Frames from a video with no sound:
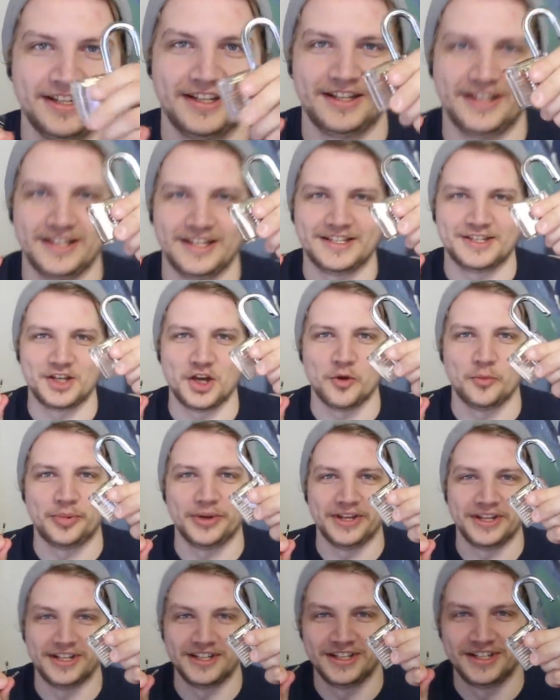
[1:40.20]
What?
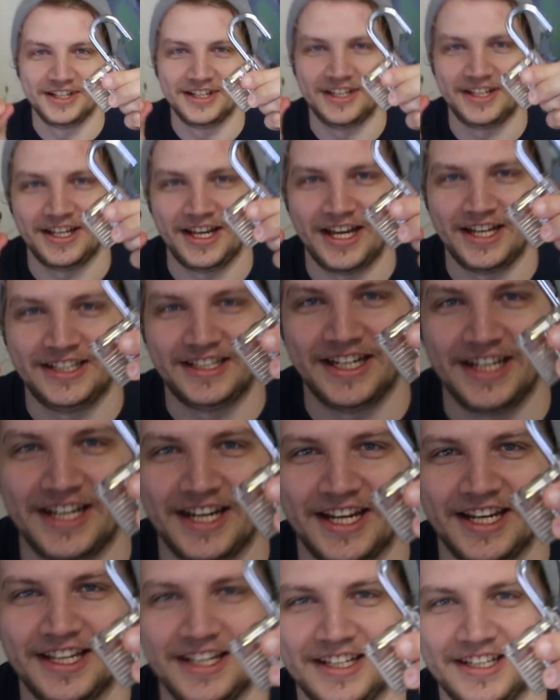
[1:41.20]
It's open. Holy
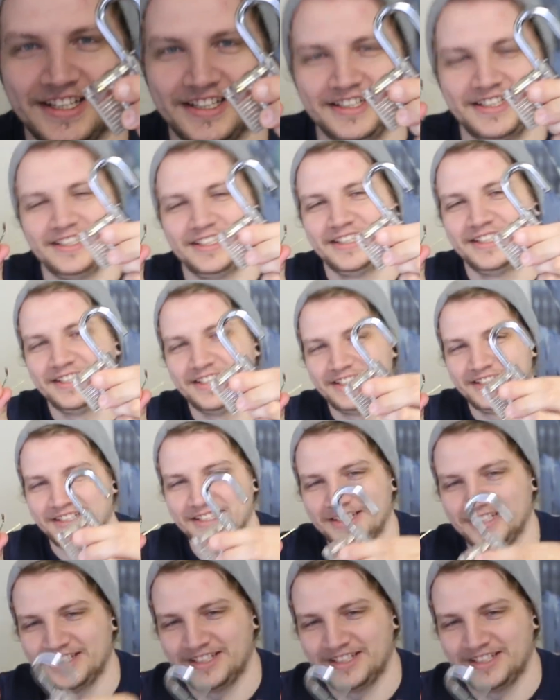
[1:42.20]
crap. Wait, can you do it